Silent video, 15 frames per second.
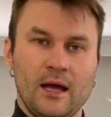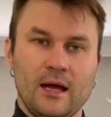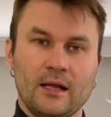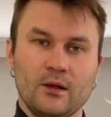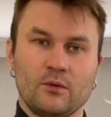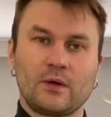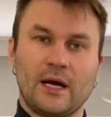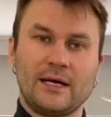
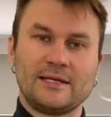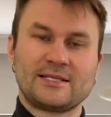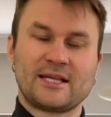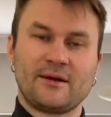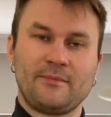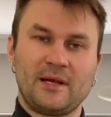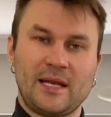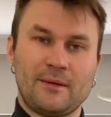Hello guys,
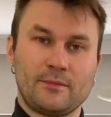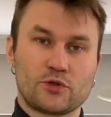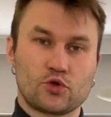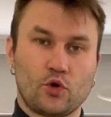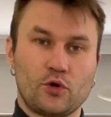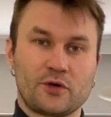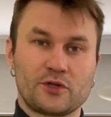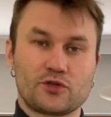my name is
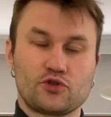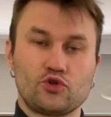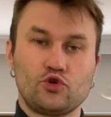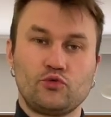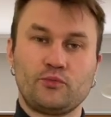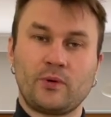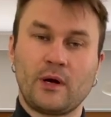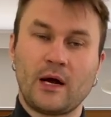
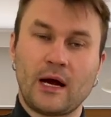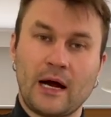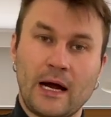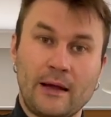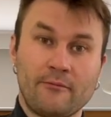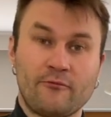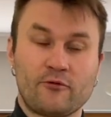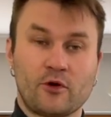Orest.
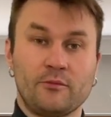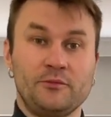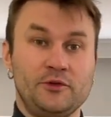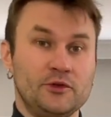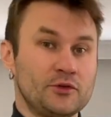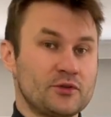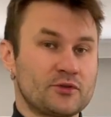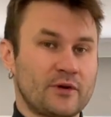I'm from
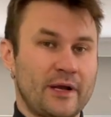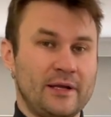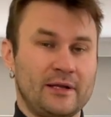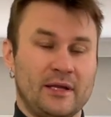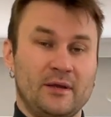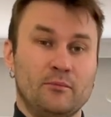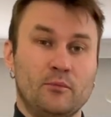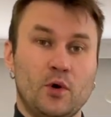Ukraine,
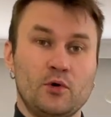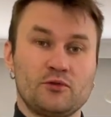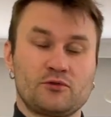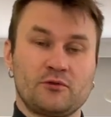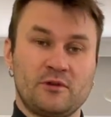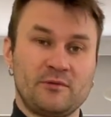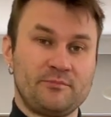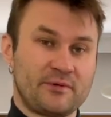and most
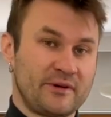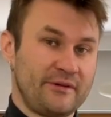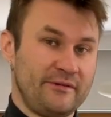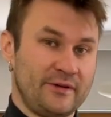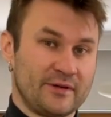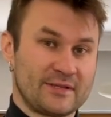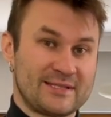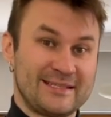of the
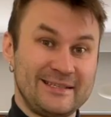previous